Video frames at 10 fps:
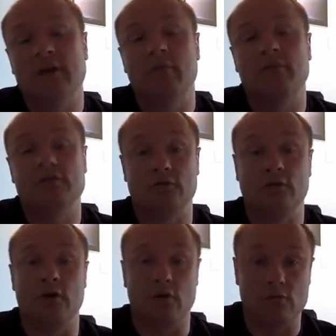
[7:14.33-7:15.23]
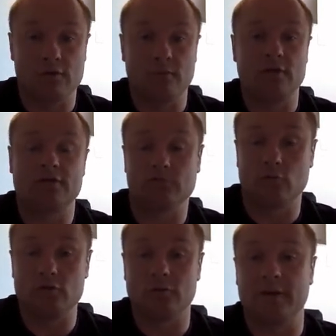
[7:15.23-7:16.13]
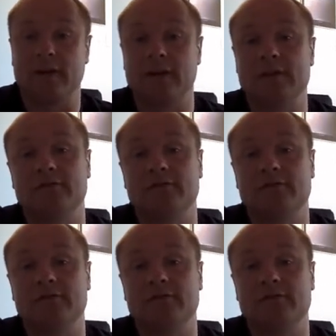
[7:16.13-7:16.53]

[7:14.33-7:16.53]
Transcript: much too cold. Most of the water we think is